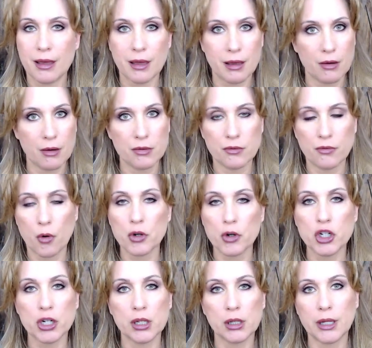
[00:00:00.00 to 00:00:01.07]
Uh,
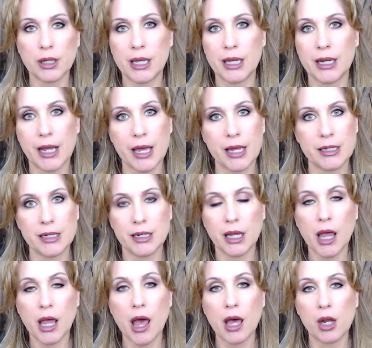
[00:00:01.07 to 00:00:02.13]
unfortunately, it ended
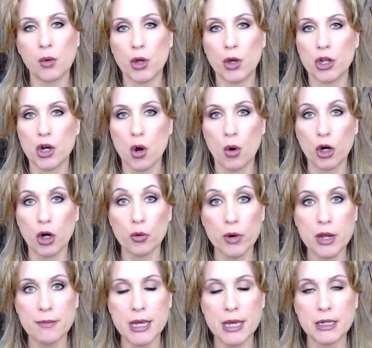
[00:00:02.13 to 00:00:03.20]
again with no
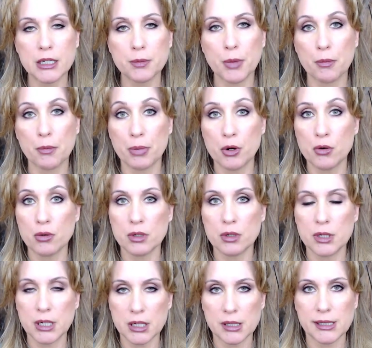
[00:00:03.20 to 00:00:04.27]
agreement, but
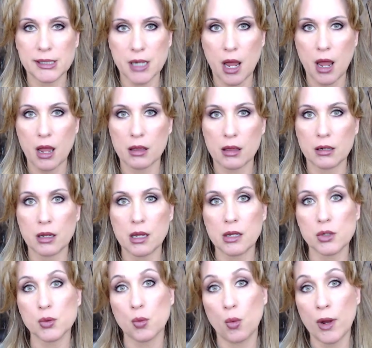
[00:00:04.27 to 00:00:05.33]
Putin did say that
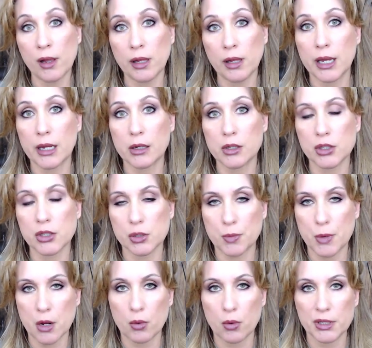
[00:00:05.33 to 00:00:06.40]
he's willing to
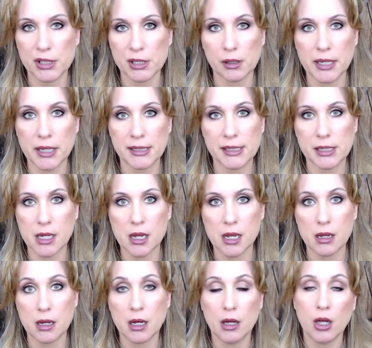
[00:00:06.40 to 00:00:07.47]
speak with Zelensky.